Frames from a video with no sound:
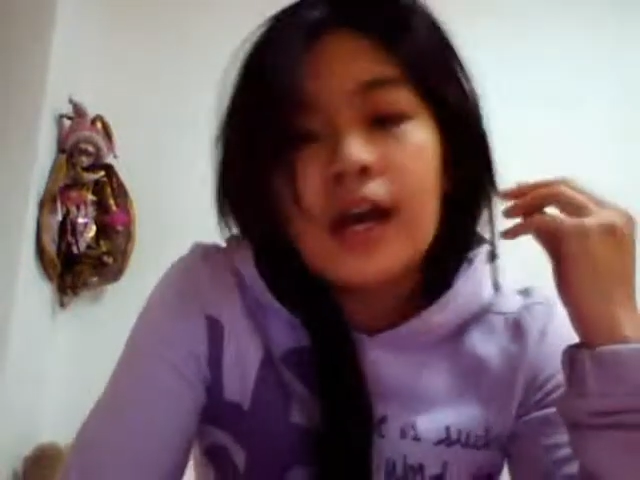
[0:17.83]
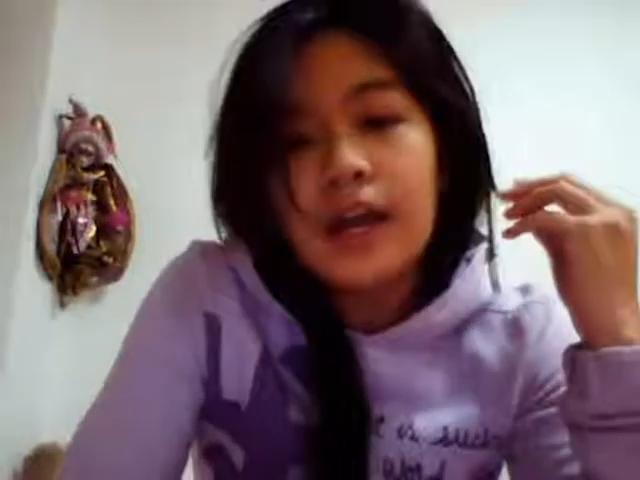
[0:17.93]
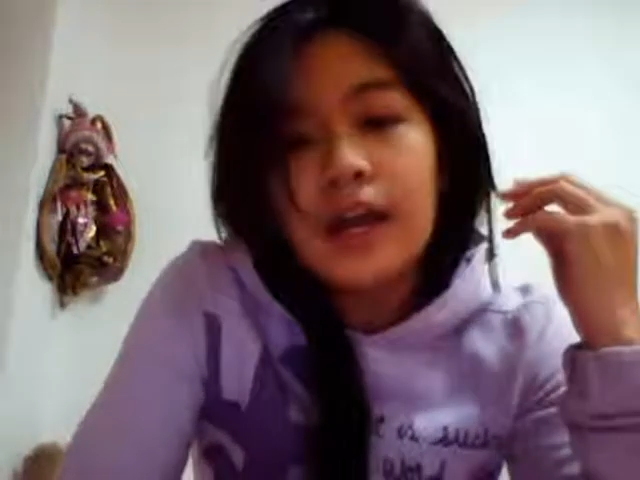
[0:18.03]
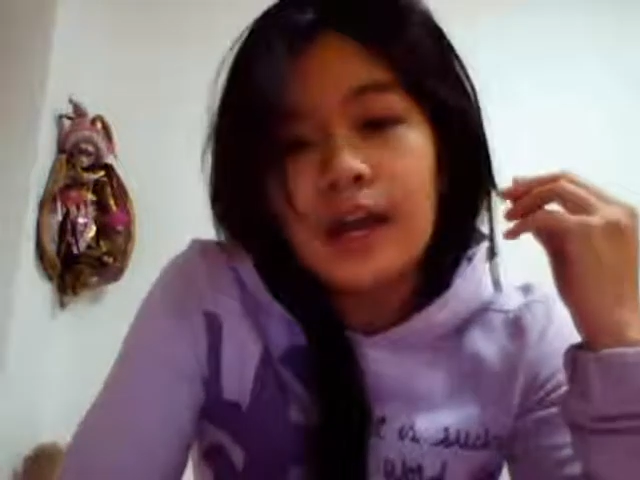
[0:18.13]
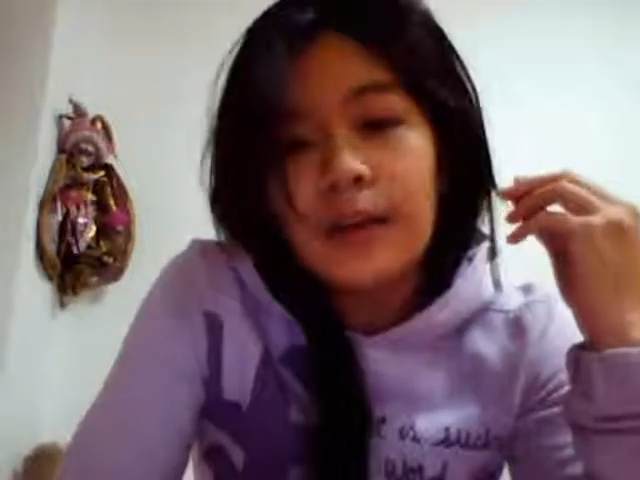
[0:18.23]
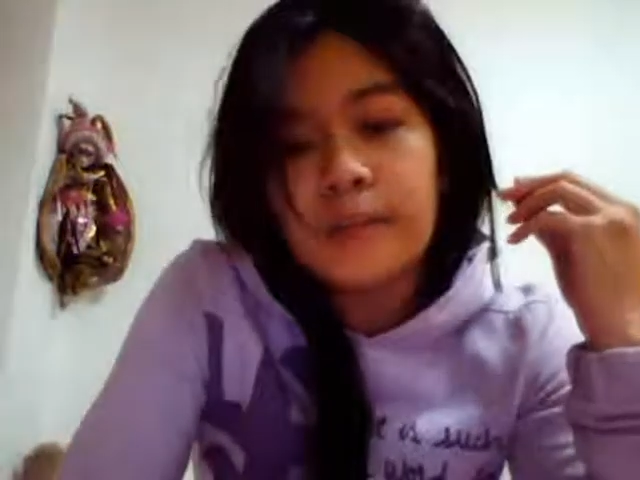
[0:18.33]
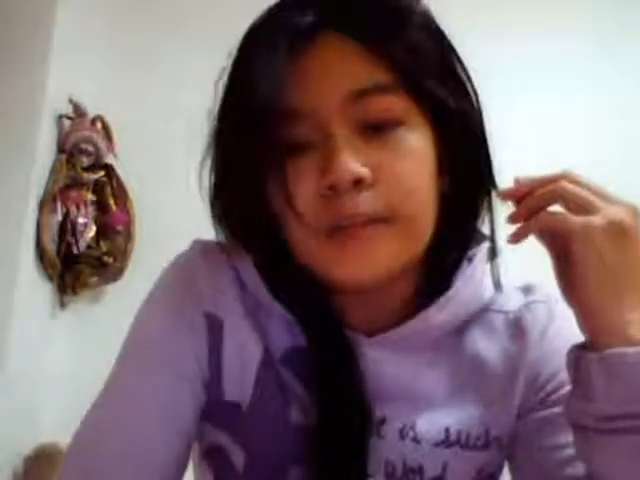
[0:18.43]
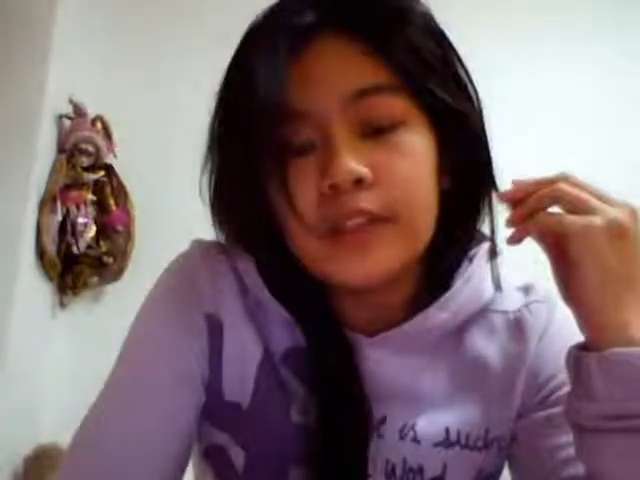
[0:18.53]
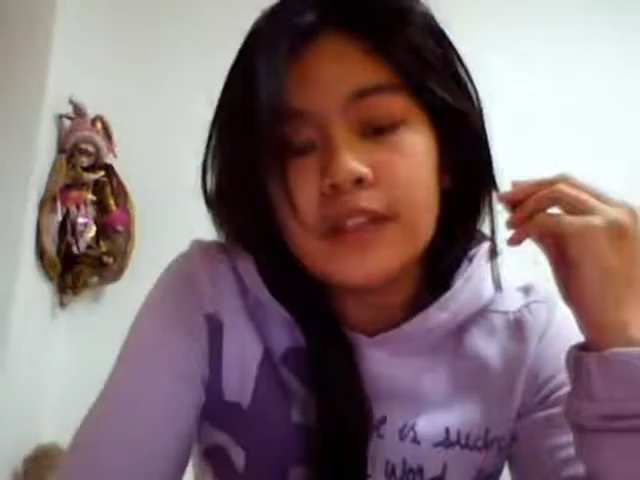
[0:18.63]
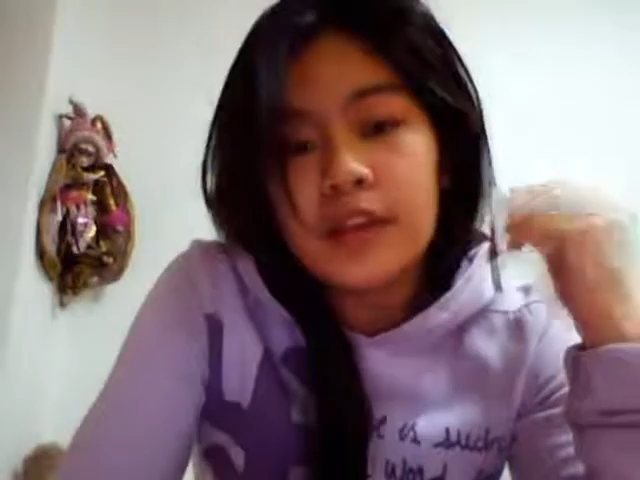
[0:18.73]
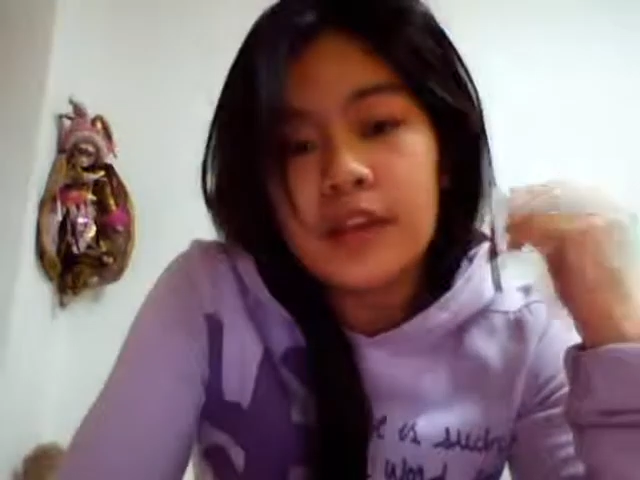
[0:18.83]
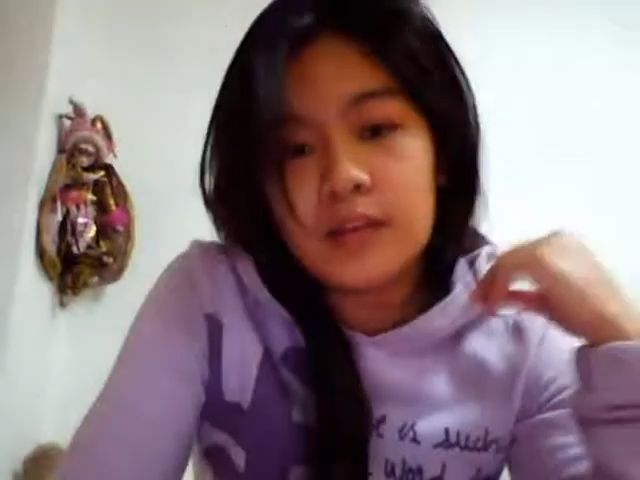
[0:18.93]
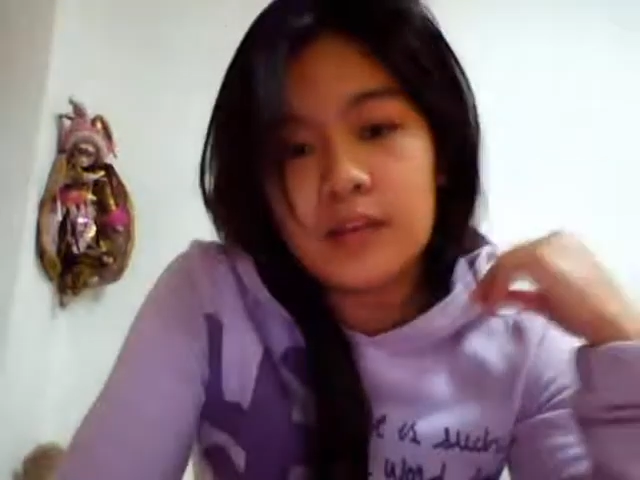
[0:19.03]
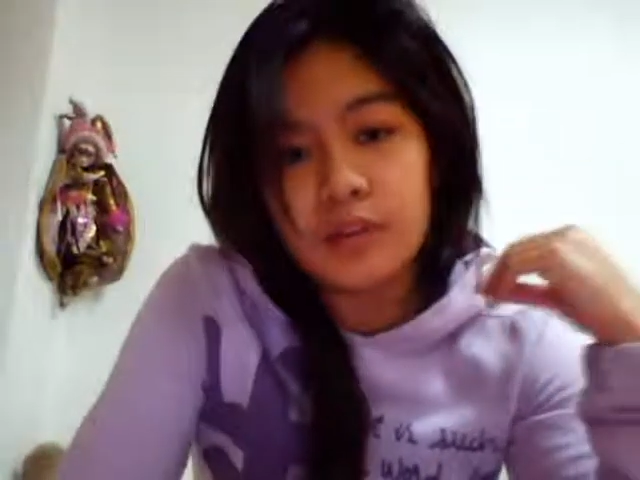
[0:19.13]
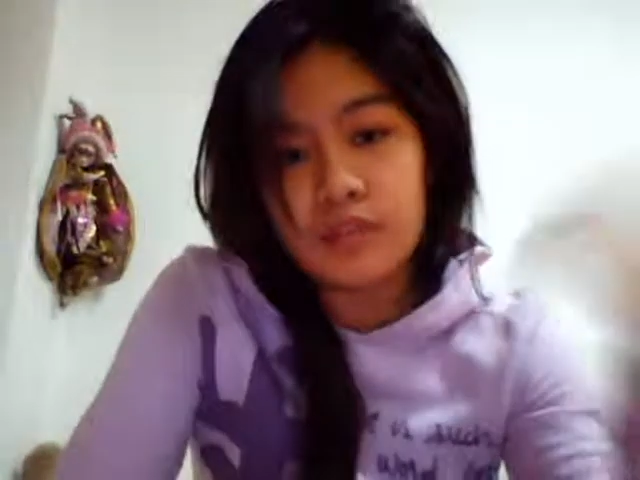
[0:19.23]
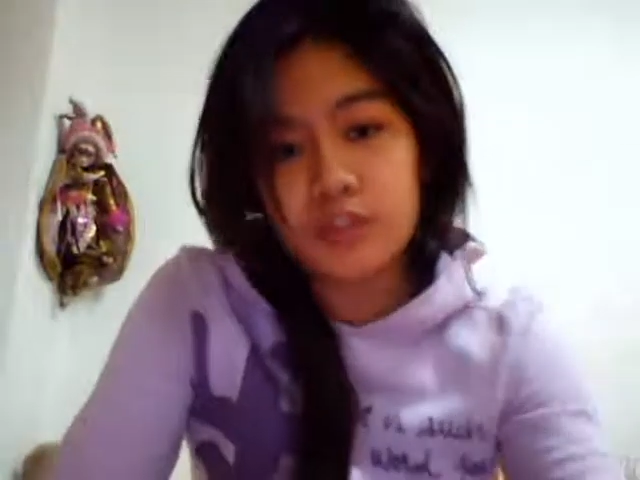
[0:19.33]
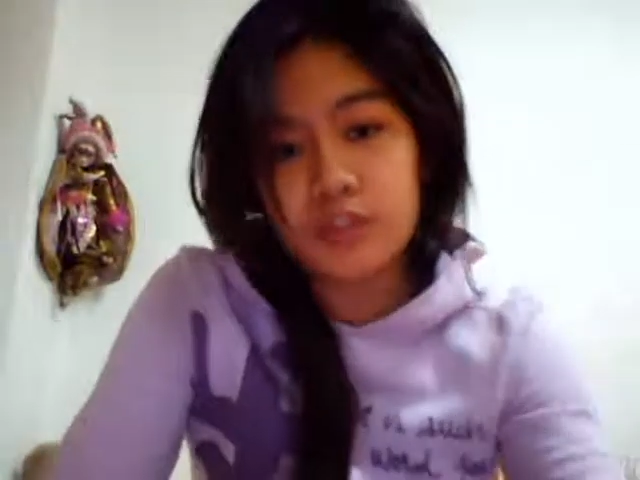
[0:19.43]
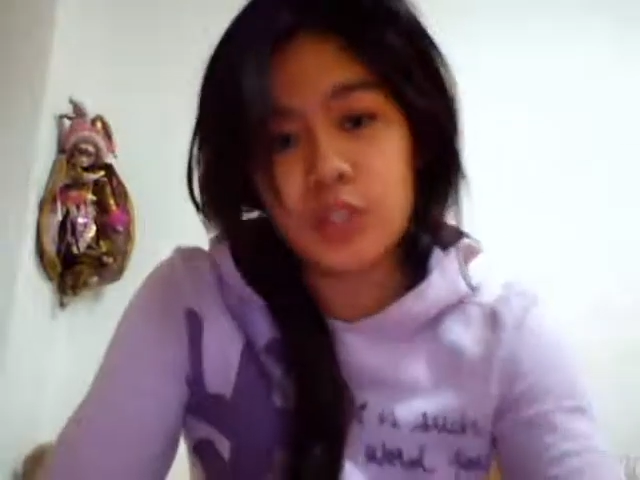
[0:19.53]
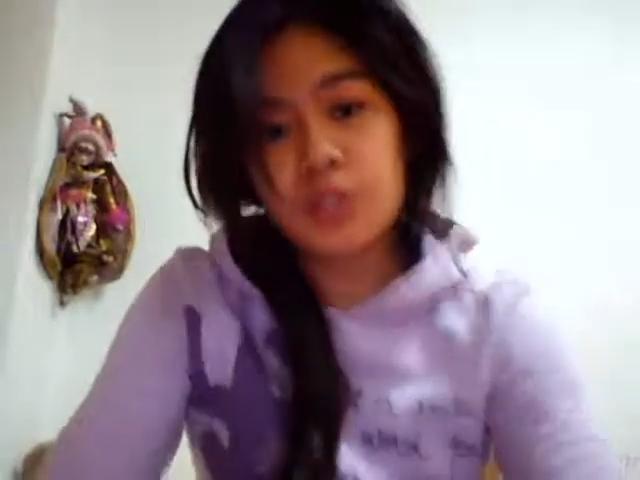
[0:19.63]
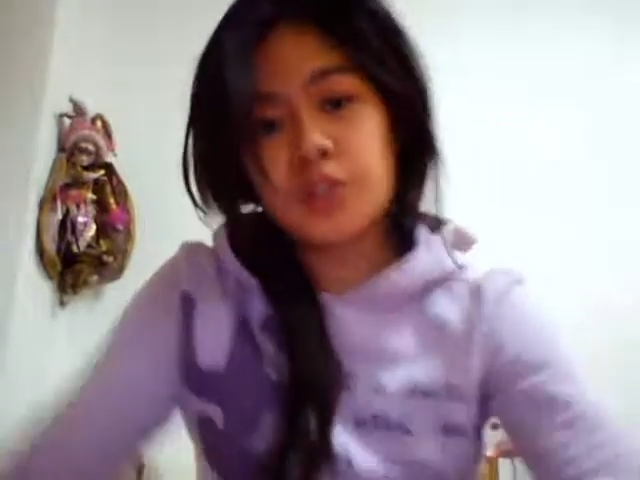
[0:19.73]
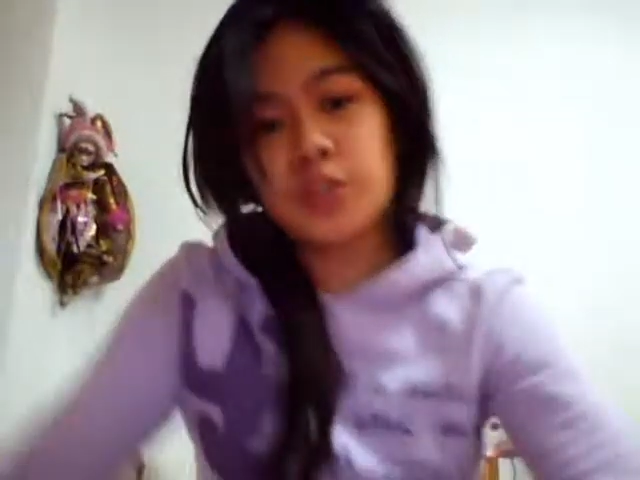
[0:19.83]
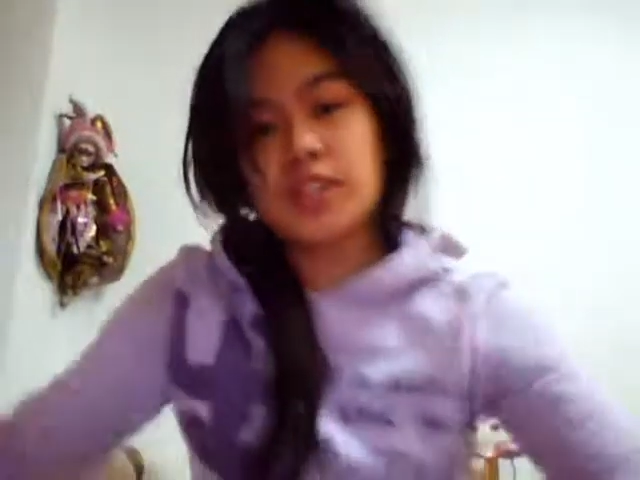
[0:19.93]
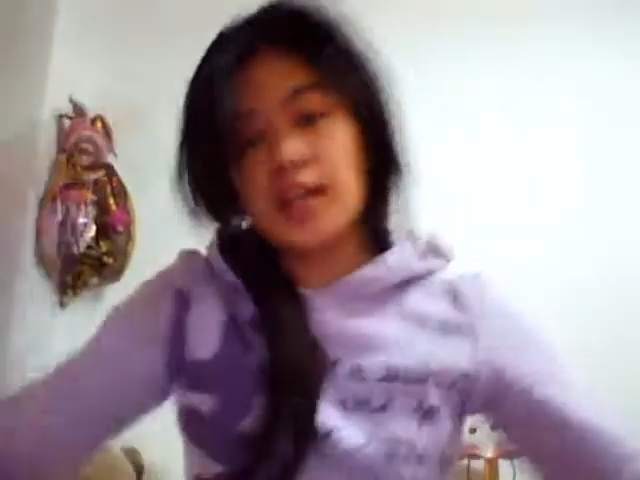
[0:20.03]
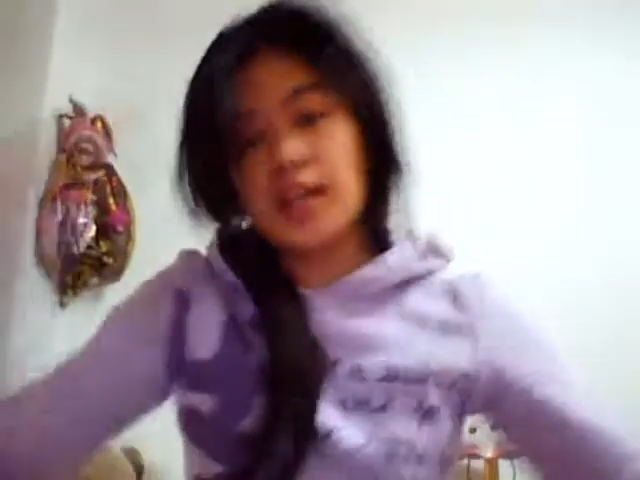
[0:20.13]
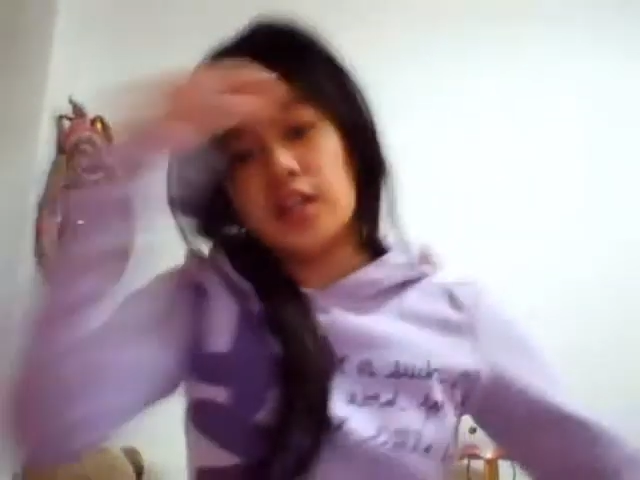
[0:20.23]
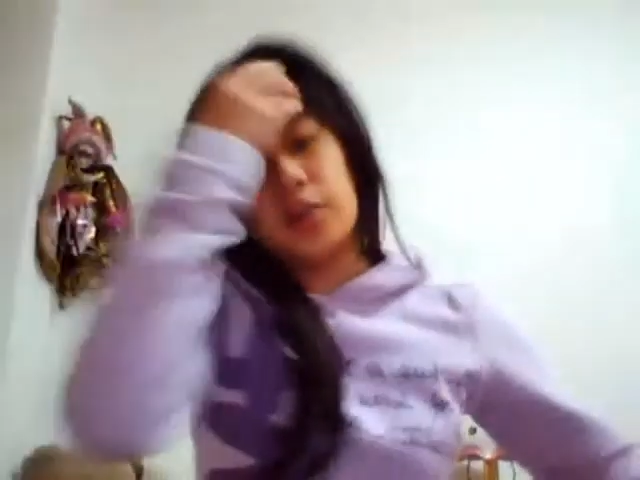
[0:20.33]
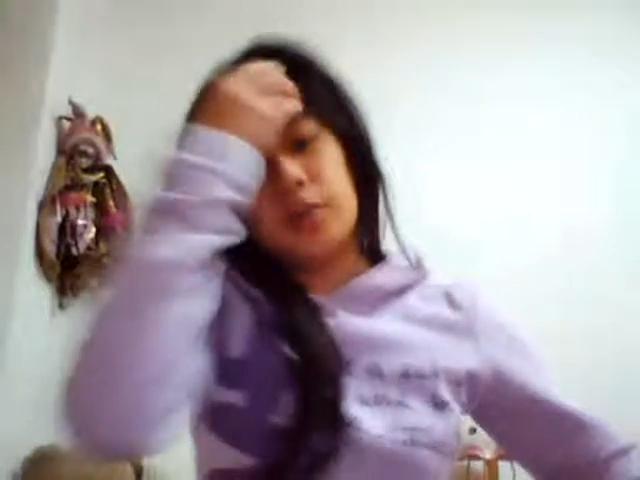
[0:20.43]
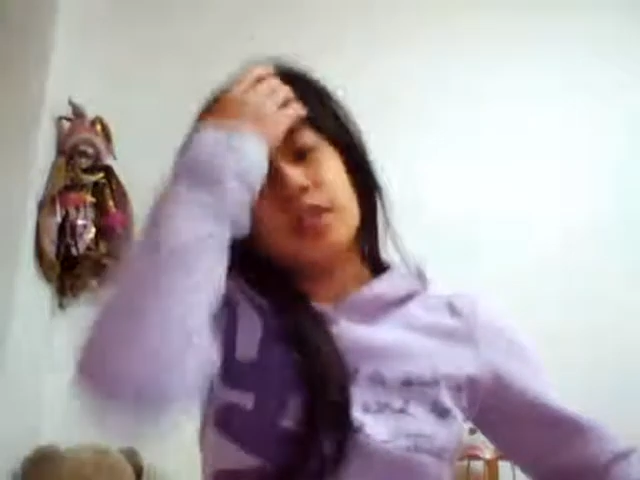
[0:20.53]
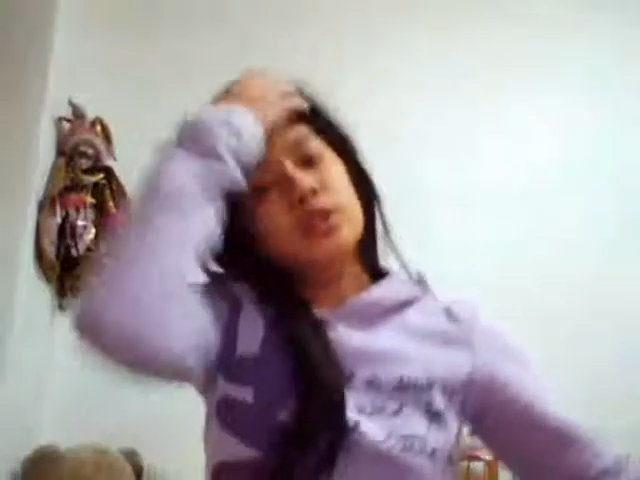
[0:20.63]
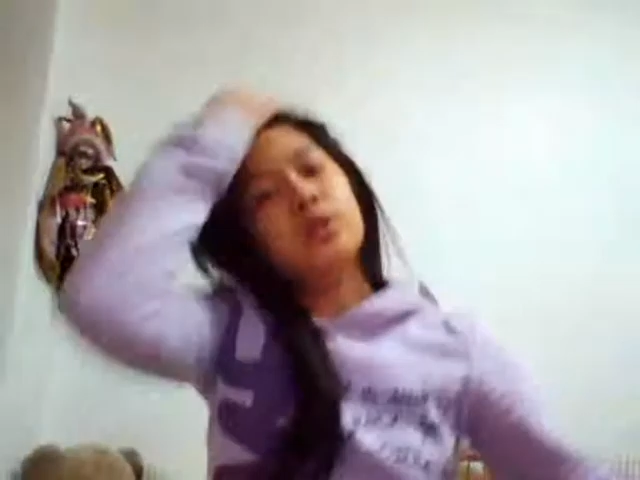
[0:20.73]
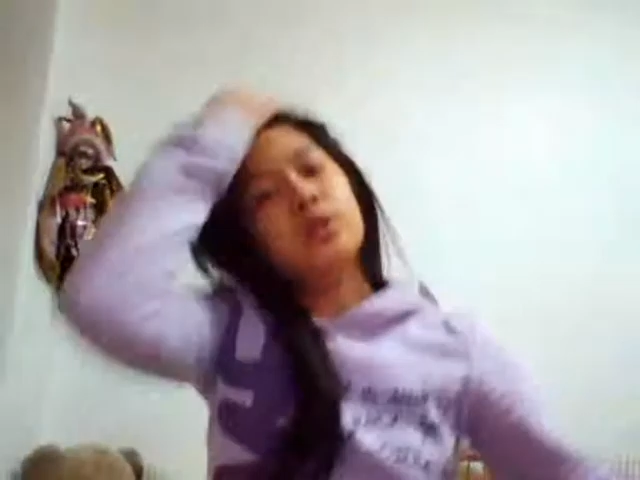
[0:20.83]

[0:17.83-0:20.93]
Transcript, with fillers: Um, and that I'm confused and I don't know what to do,